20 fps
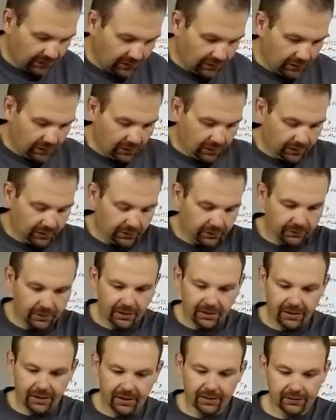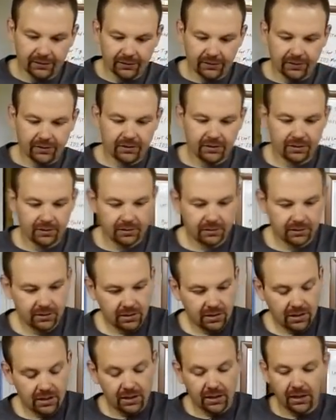All right,
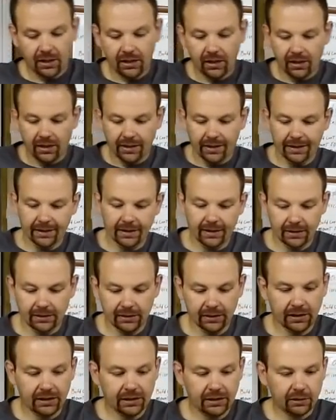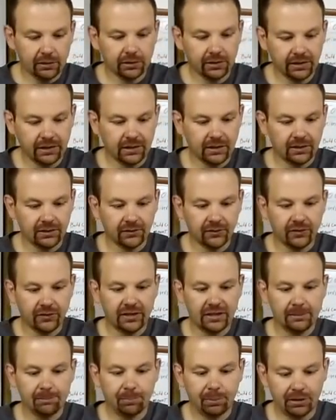and here is the
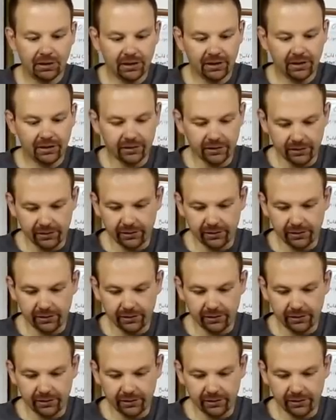plug.